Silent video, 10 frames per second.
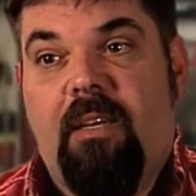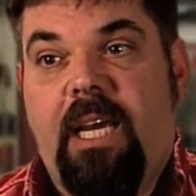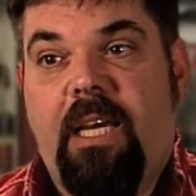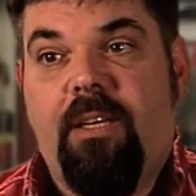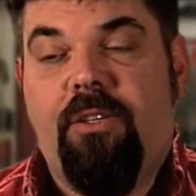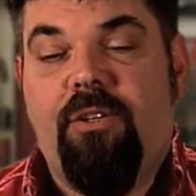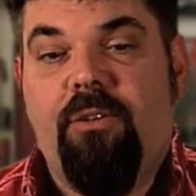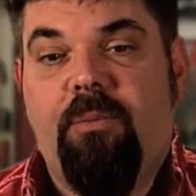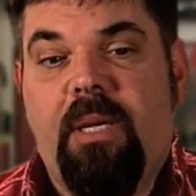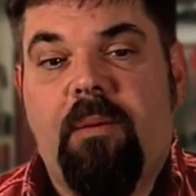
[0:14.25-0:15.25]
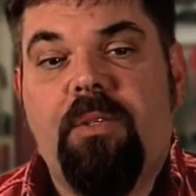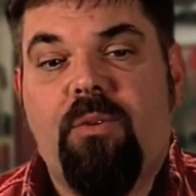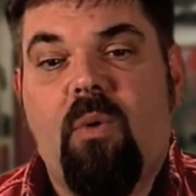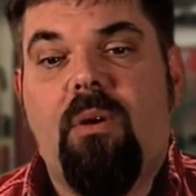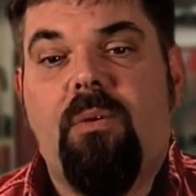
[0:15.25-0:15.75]
And to be able
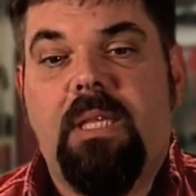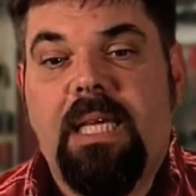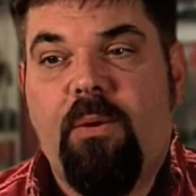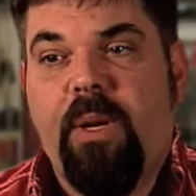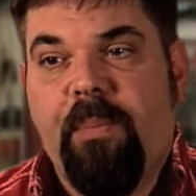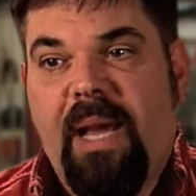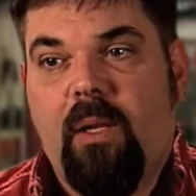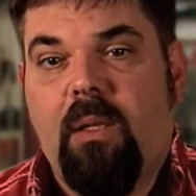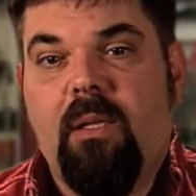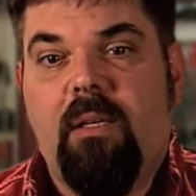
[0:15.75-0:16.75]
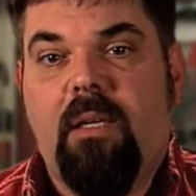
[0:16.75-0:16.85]
to work with liquid metal